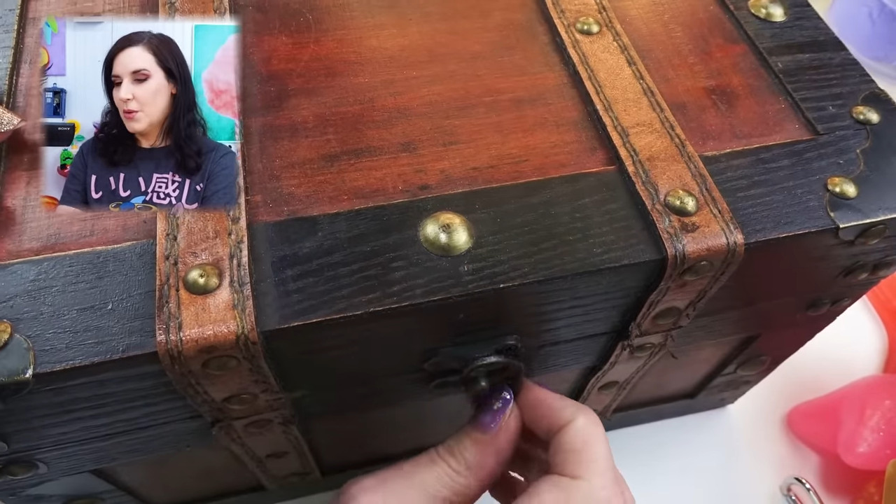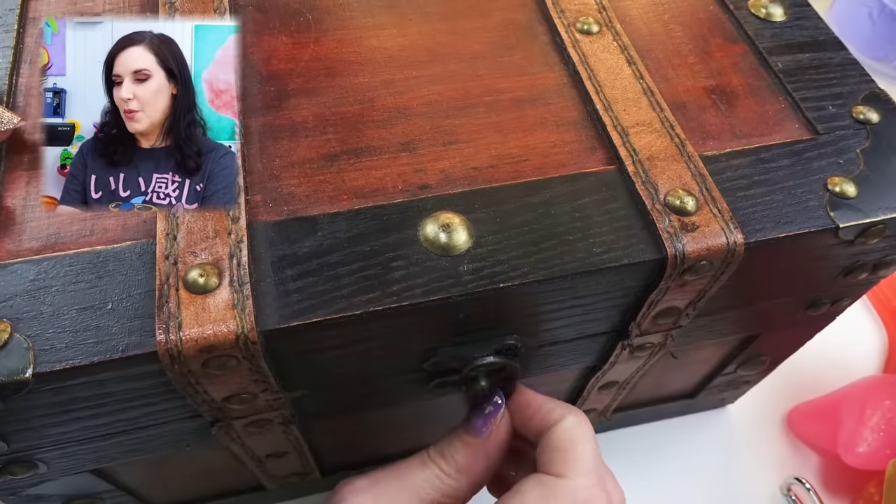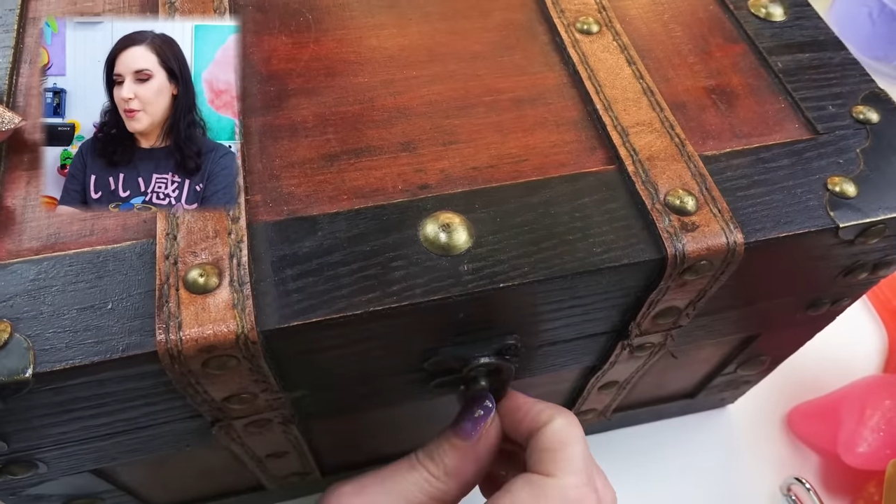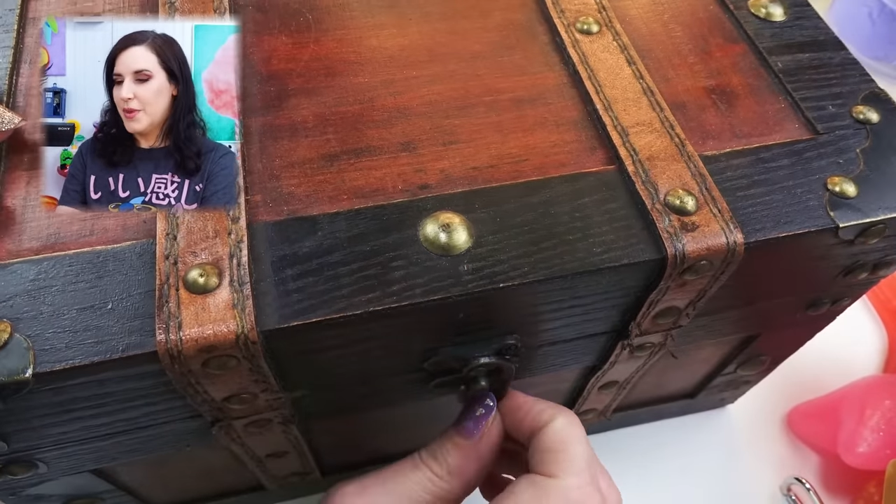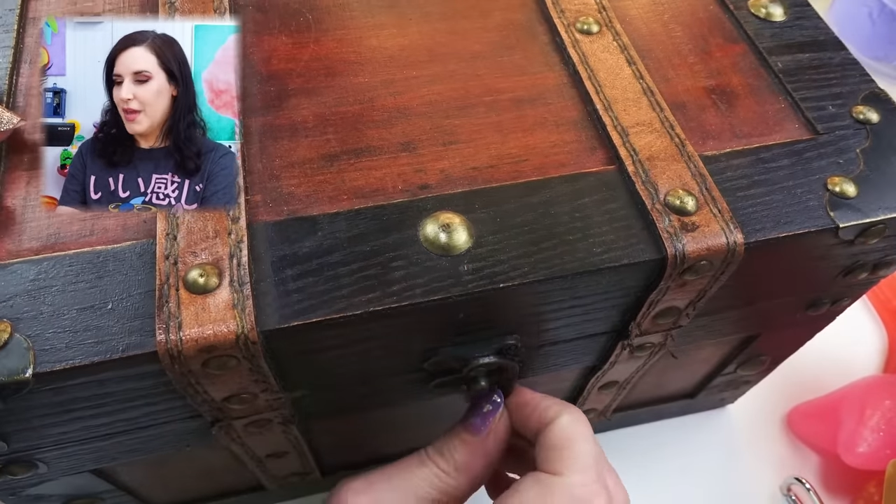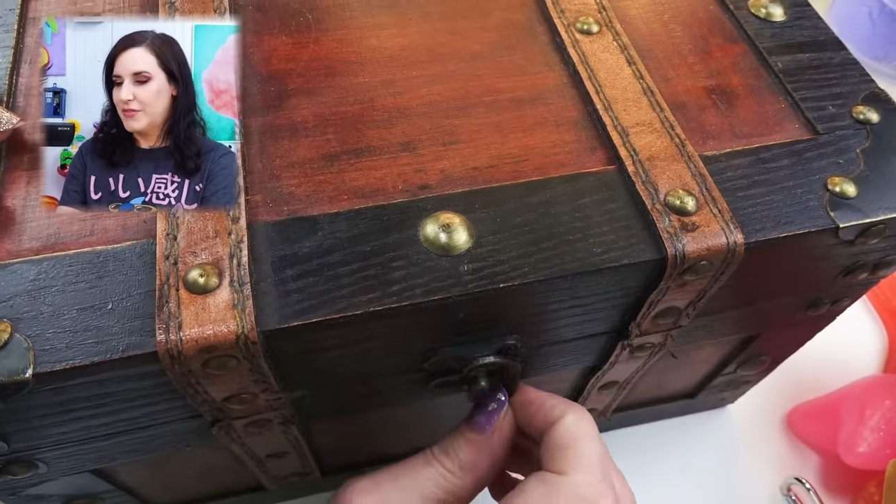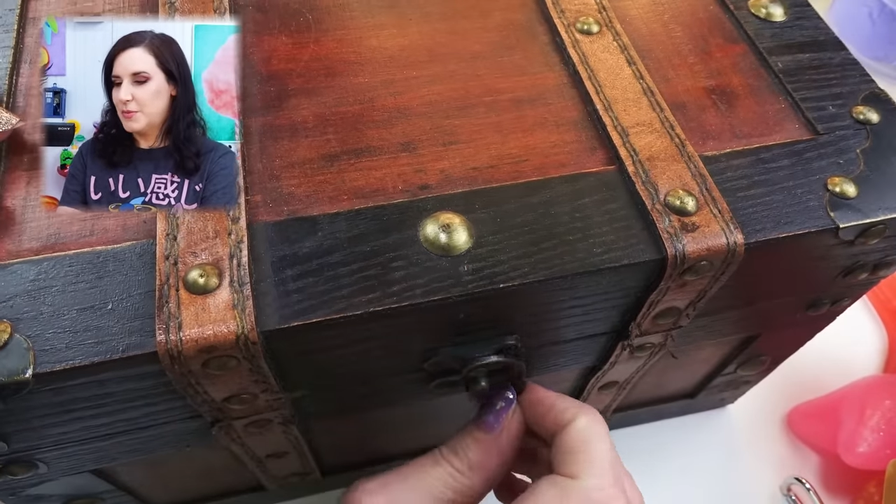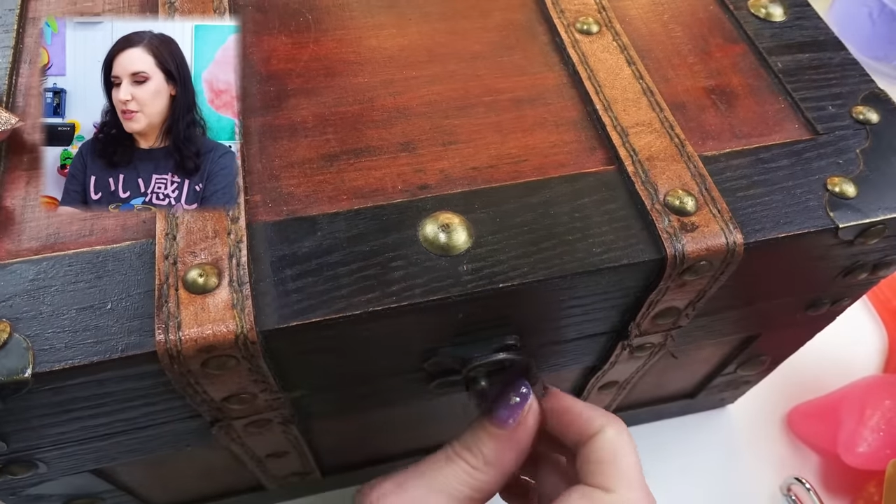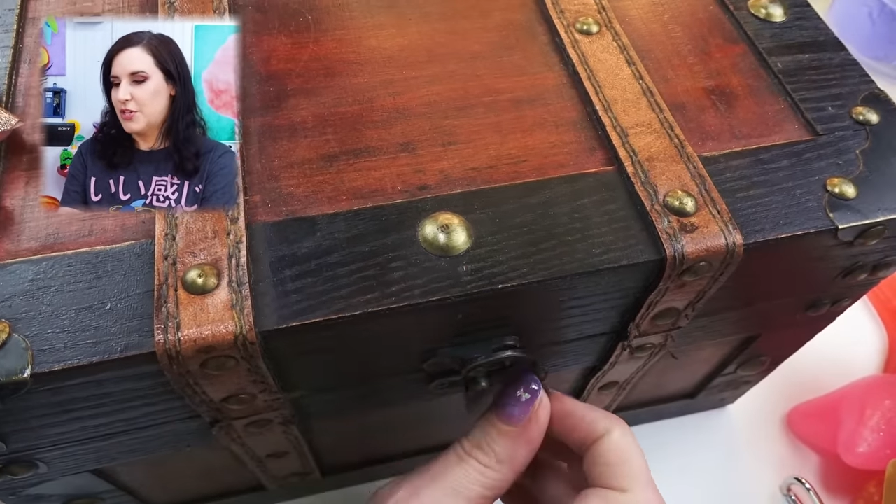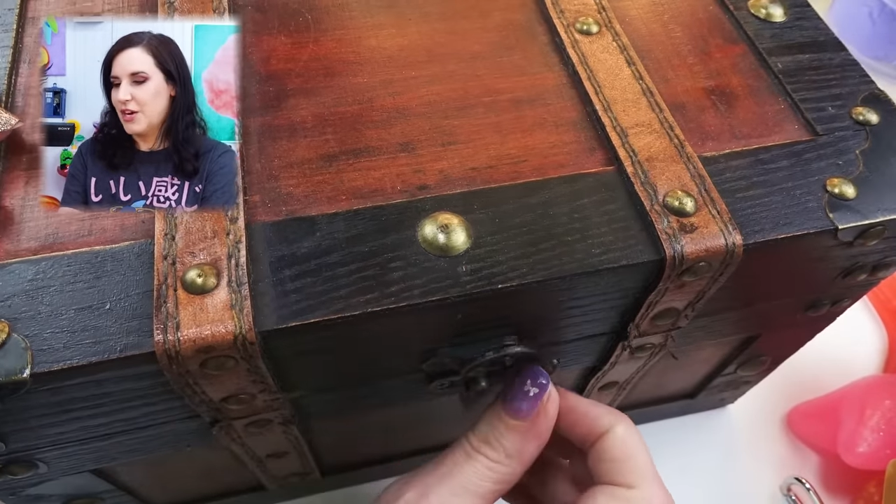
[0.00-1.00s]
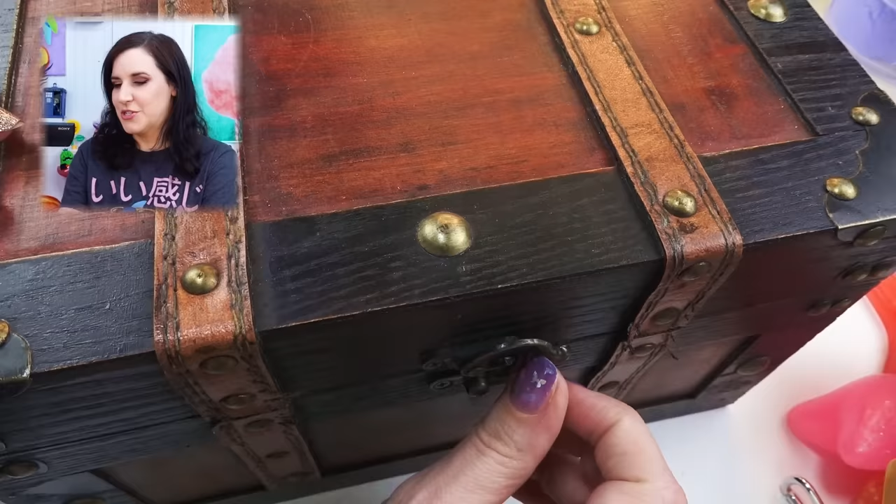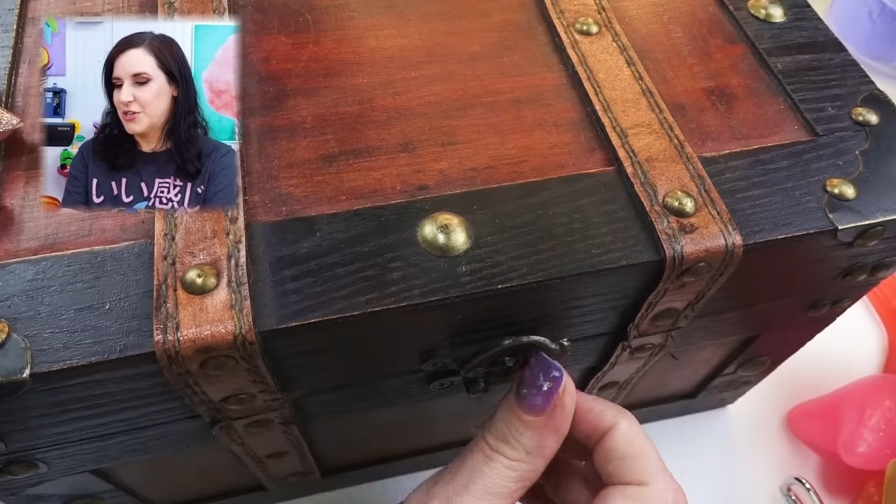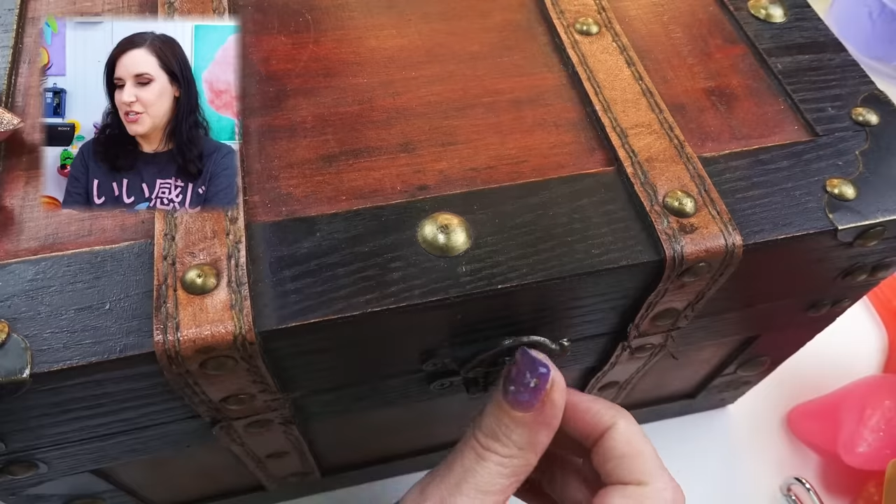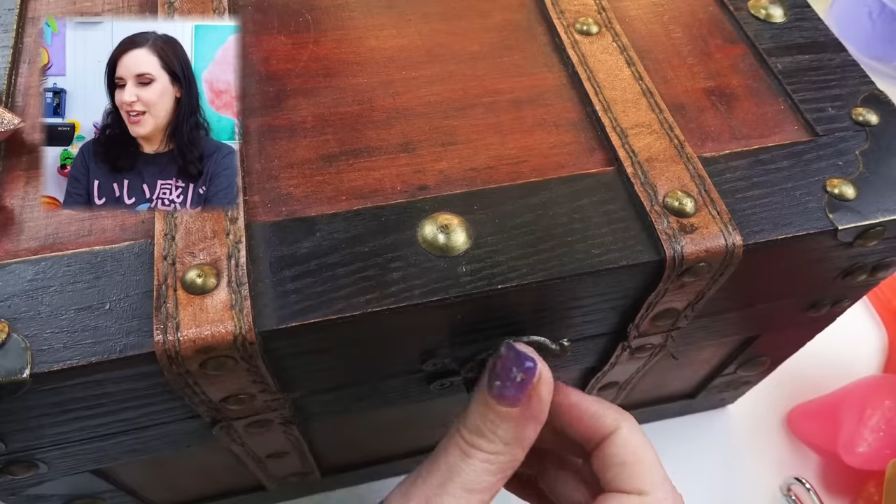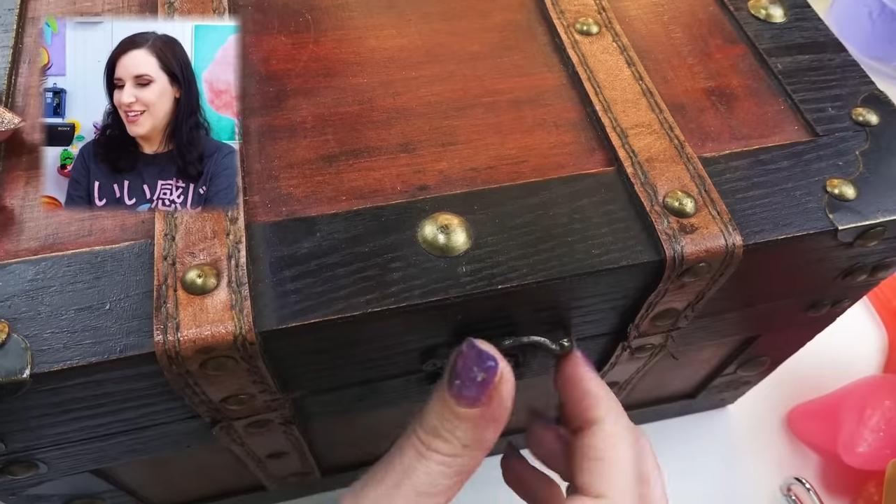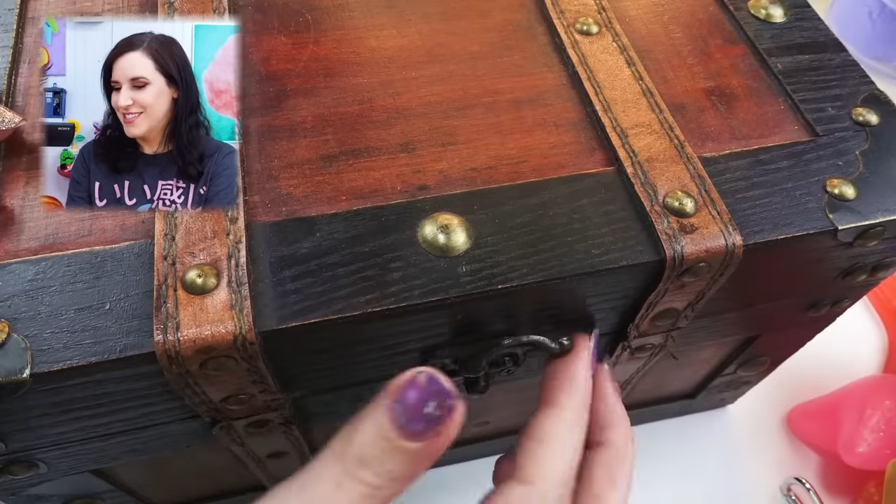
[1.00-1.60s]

Why do we have so many treasure chests?